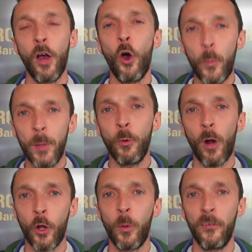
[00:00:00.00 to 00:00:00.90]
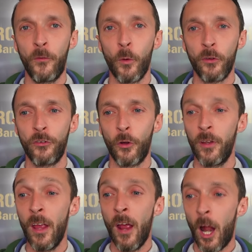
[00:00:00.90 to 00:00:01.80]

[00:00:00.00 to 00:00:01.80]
a lot of people are quite focused on